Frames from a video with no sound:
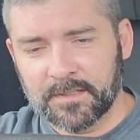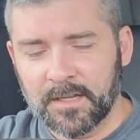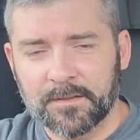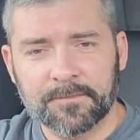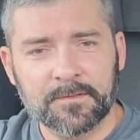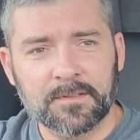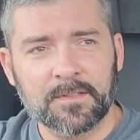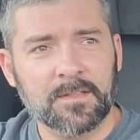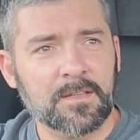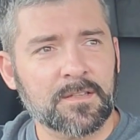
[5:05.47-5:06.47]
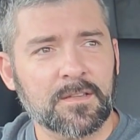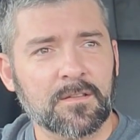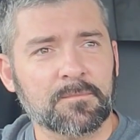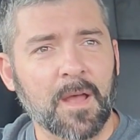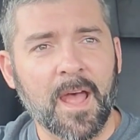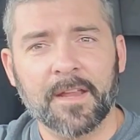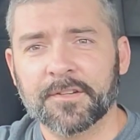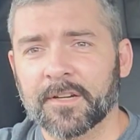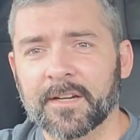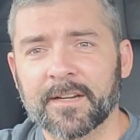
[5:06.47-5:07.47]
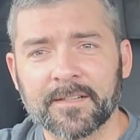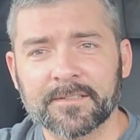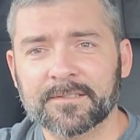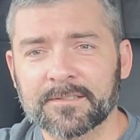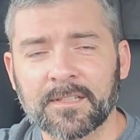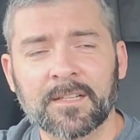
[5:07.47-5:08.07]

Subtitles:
stuff, behind your ears.